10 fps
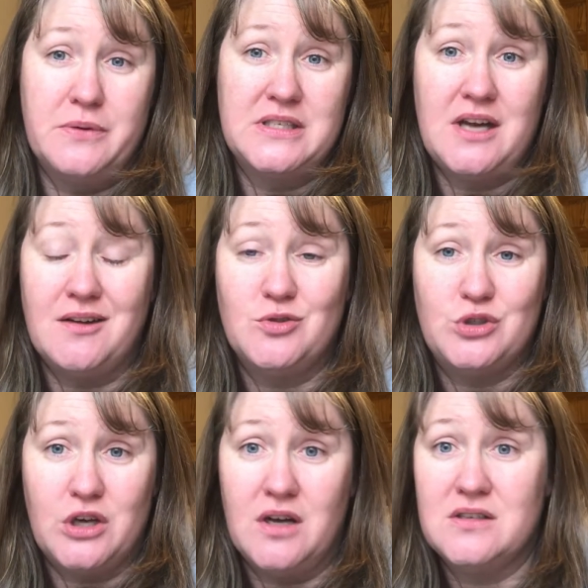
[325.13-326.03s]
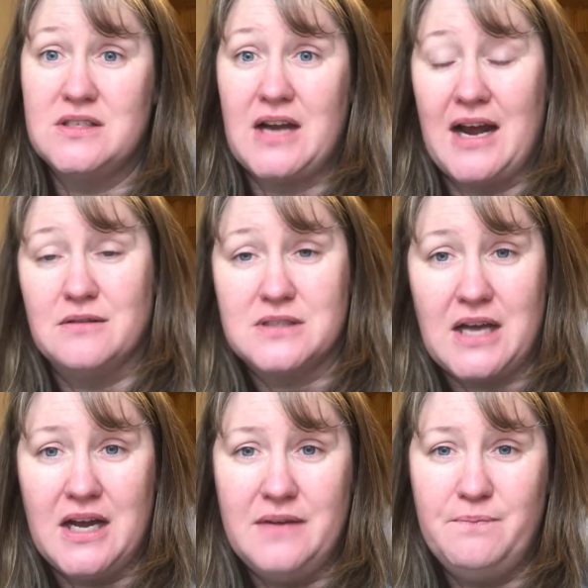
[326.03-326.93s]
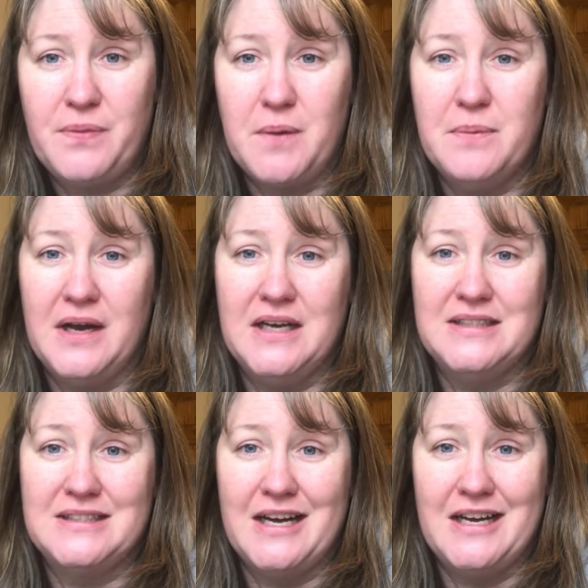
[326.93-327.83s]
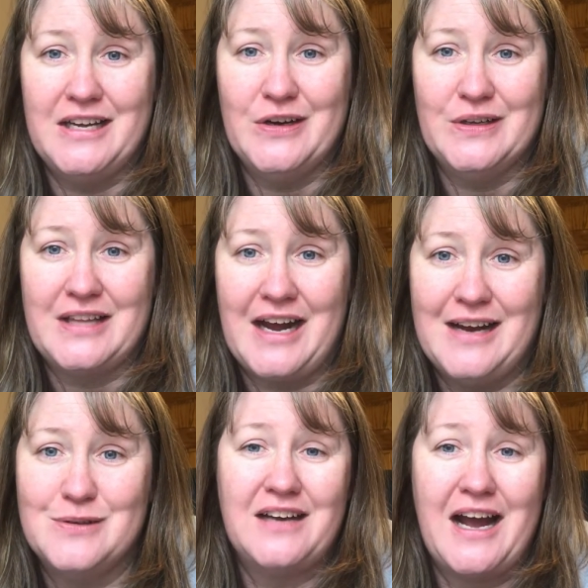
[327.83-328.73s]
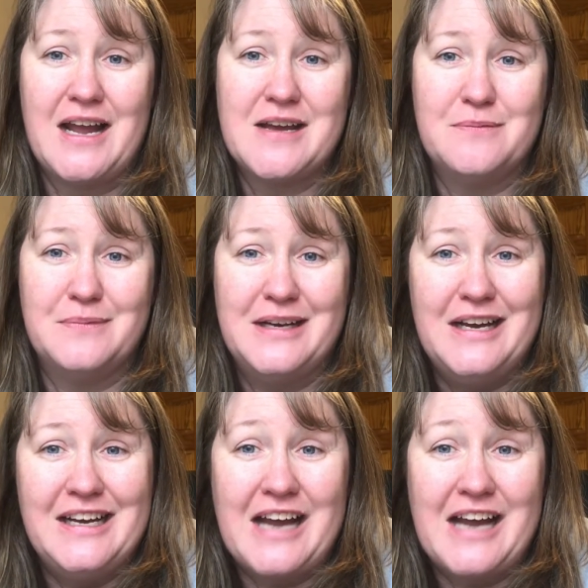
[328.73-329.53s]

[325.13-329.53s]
So it's not just outside, but here at the house. I am